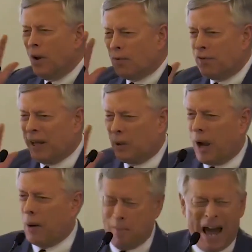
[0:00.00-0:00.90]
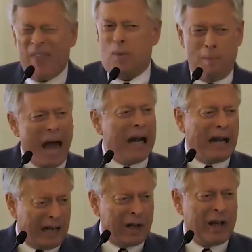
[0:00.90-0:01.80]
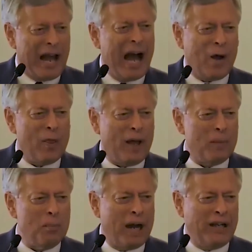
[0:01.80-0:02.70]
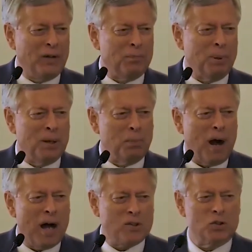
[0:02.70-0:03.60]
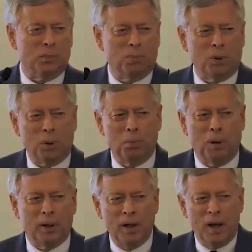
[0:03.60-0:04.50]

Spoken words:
figure out mathematically how that might have been possible, but